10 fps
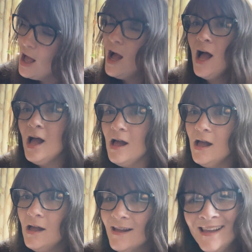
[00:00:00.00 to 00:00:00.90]

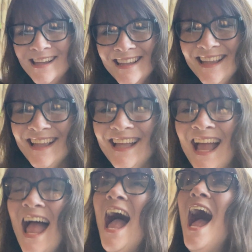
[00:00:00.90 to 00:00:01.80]

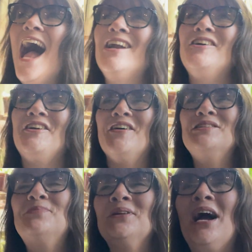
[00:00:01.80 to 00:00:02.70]
I don't know.
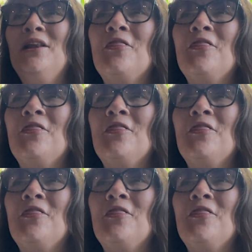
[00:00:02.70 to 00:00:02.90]
It's been kind of